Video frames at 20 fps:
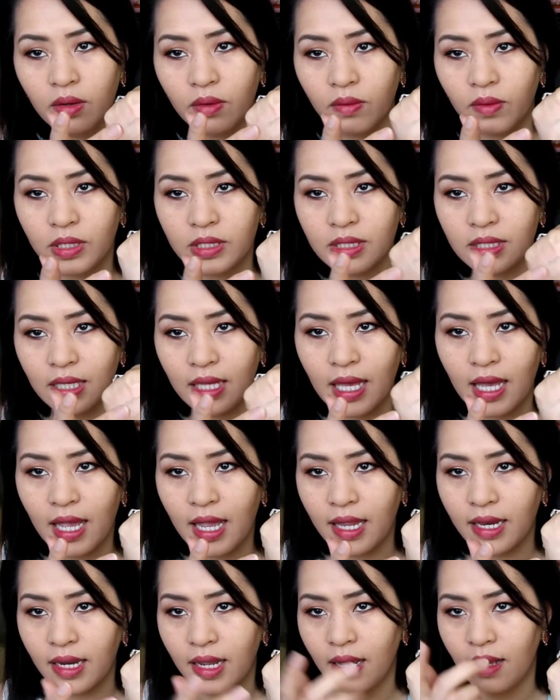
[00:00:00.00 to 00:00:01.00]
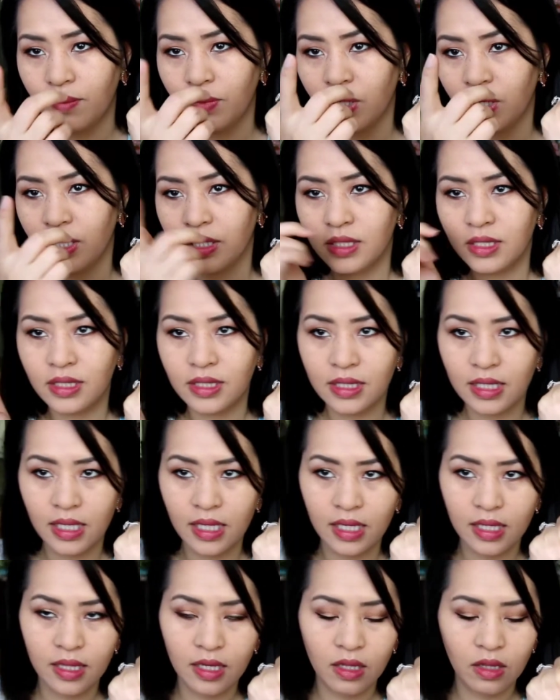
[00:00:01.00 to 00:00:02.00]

Once again, you can see the